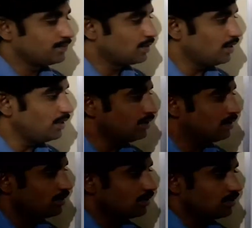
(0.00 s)
Right?
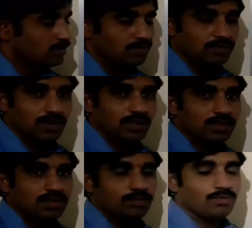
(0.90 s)
So very
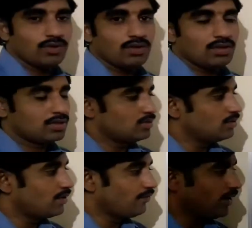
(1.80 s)
simple to
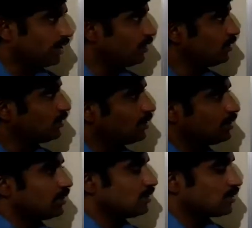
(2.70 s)
define the
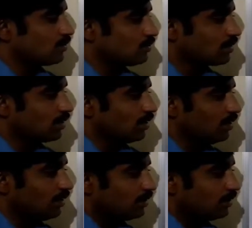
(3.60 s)
returns to scale,